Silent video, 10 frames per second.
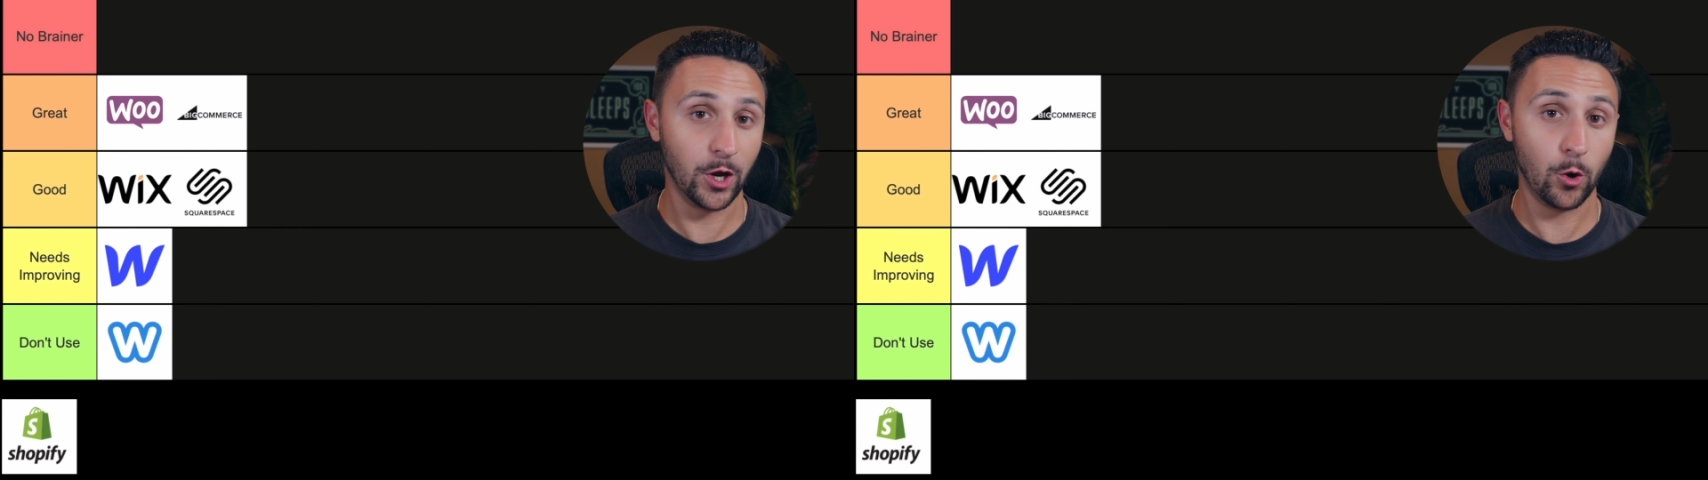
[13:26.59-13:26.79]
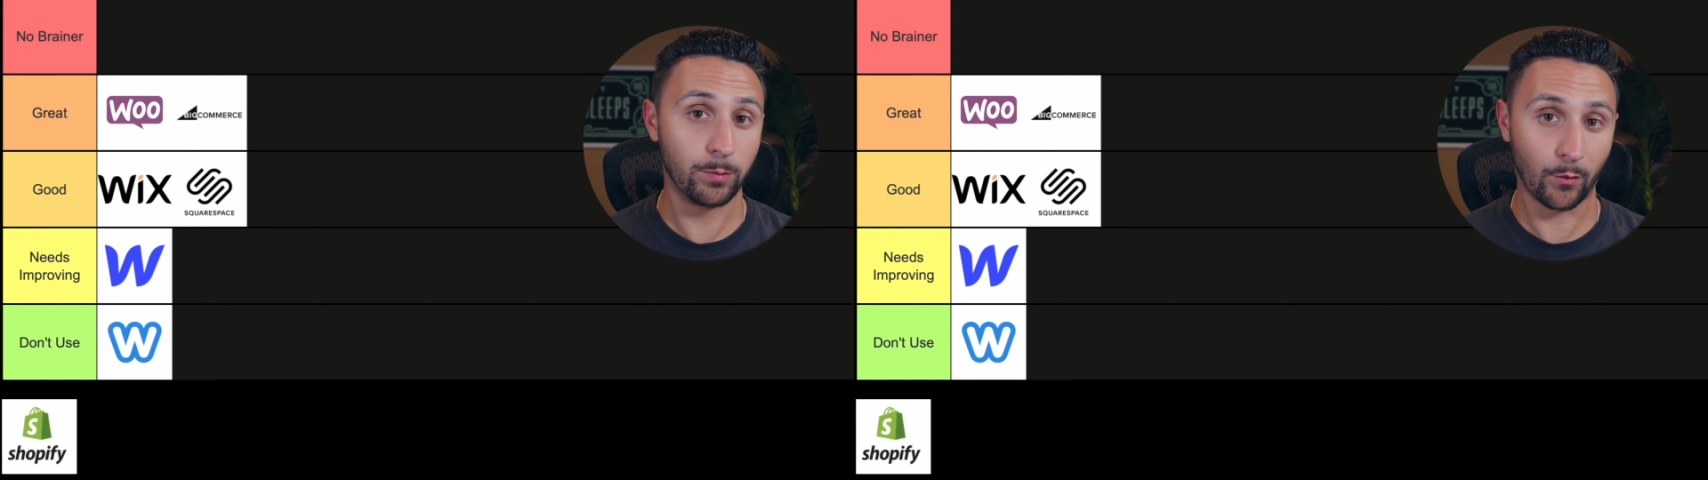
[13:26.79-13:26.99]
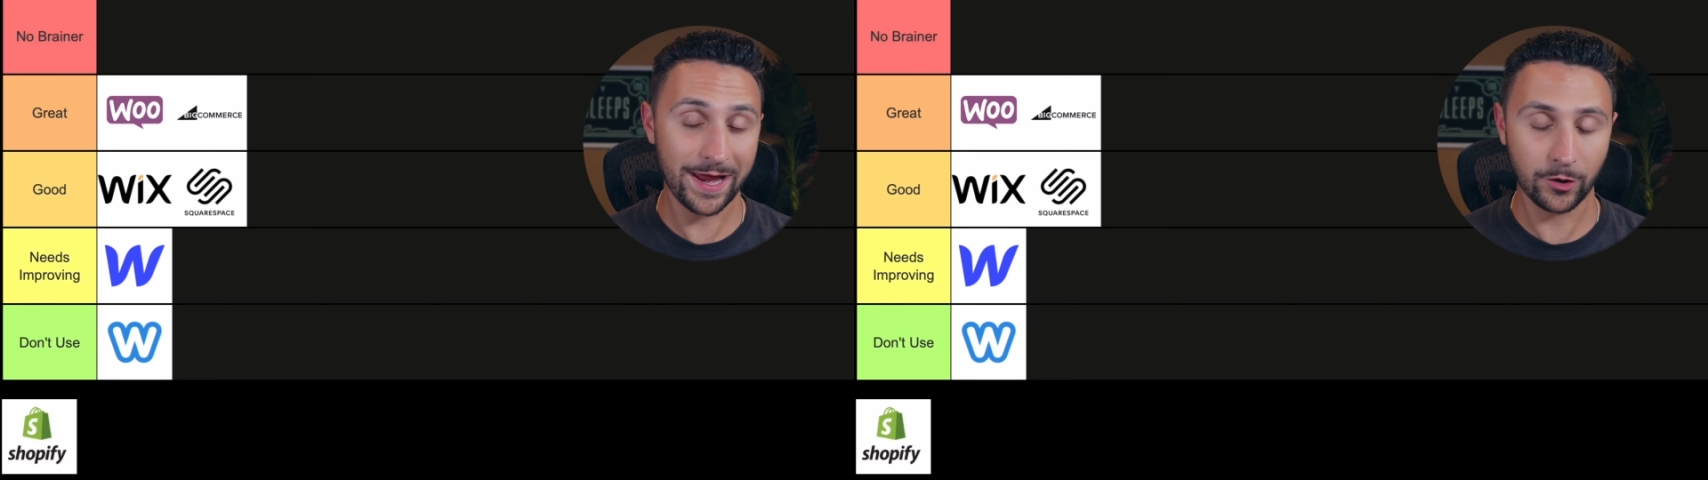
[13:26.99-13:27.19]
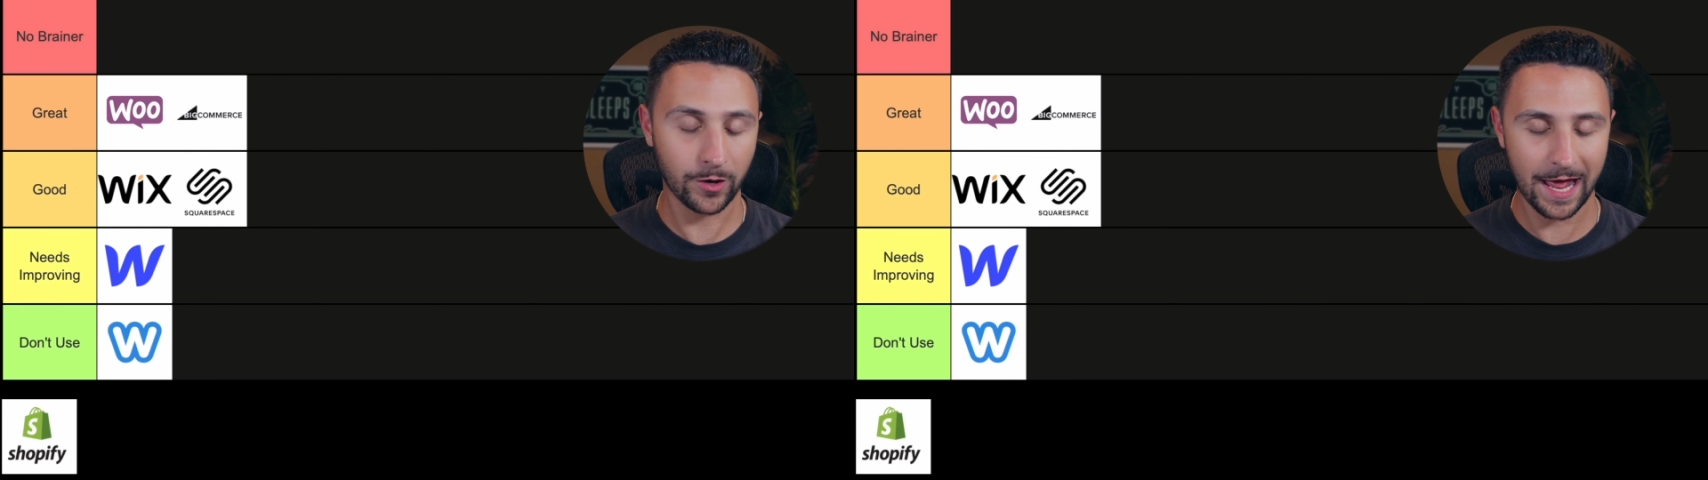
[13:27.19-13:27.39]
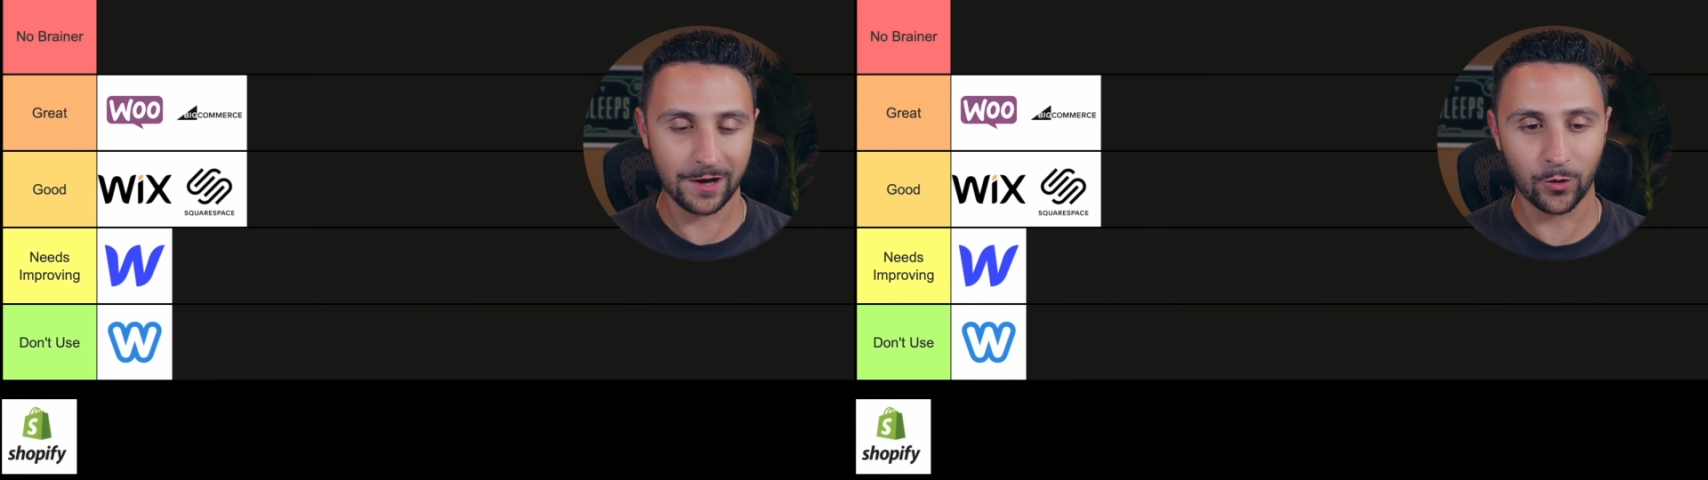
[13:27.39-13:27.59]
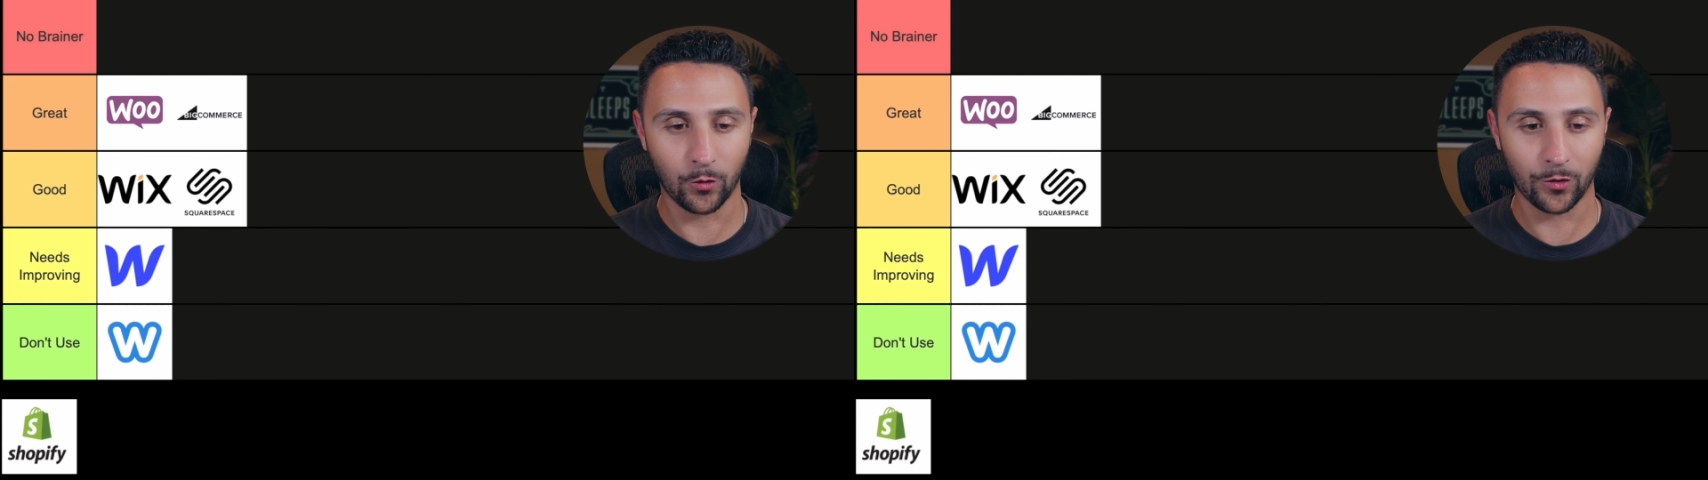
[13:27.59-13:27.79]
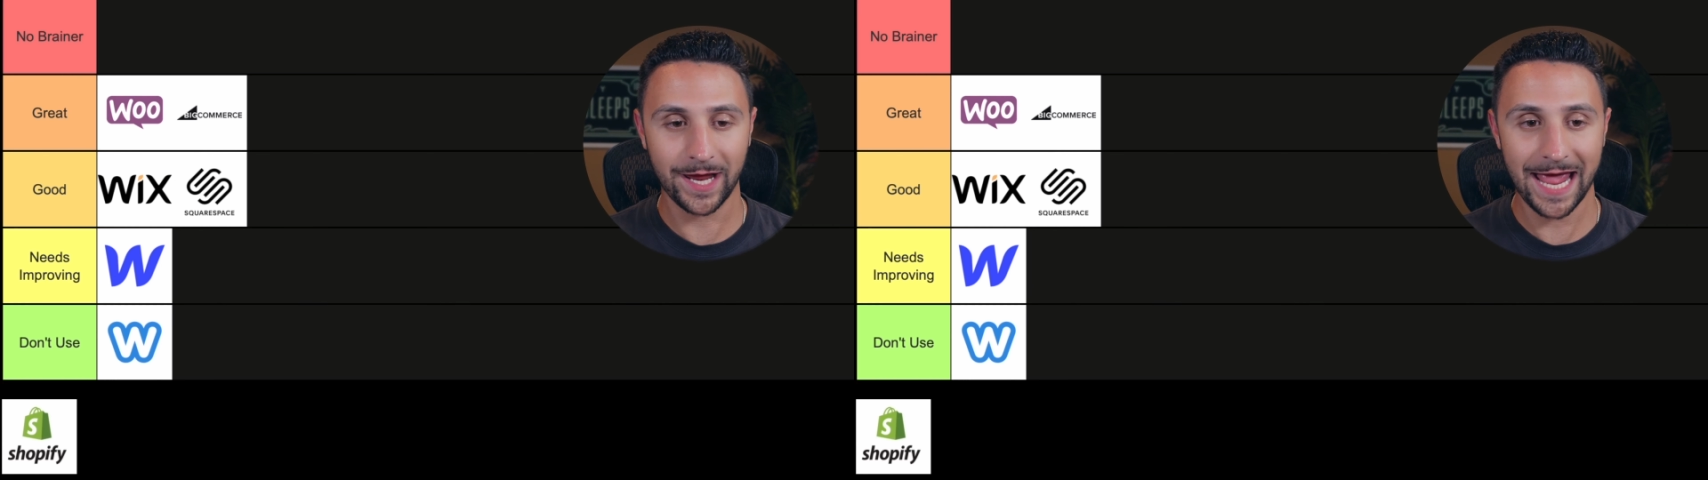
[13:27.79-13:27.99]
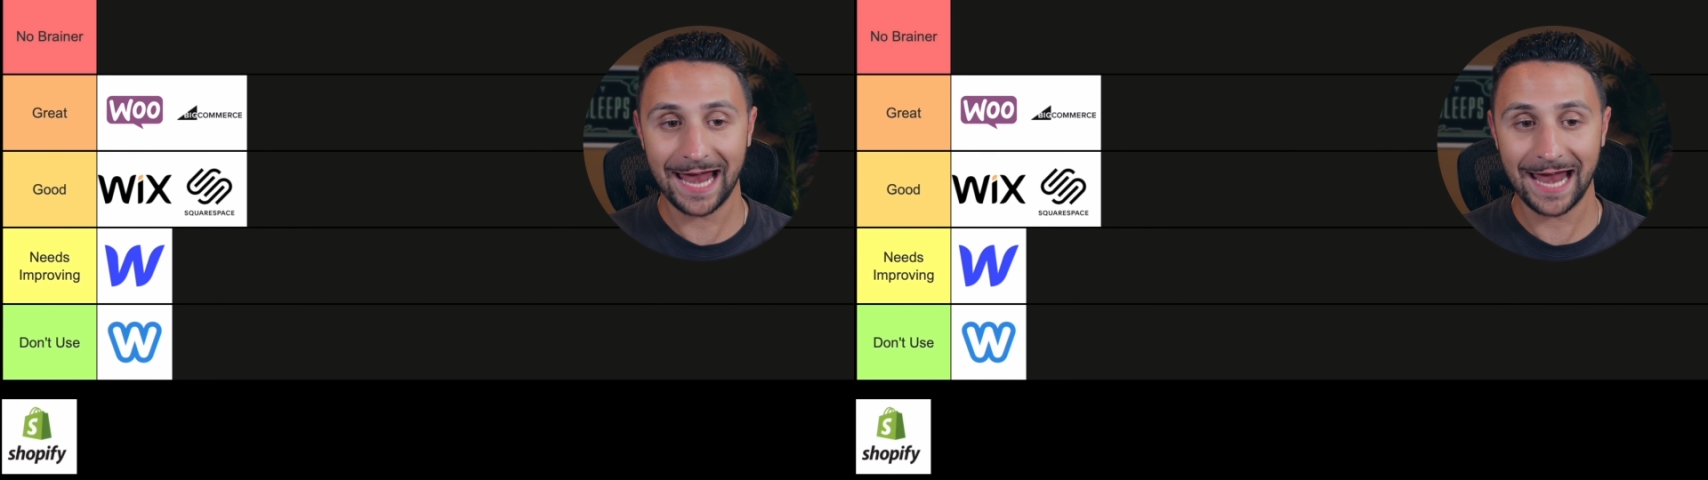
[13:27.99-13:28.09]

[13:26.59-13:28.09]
no-brainer category,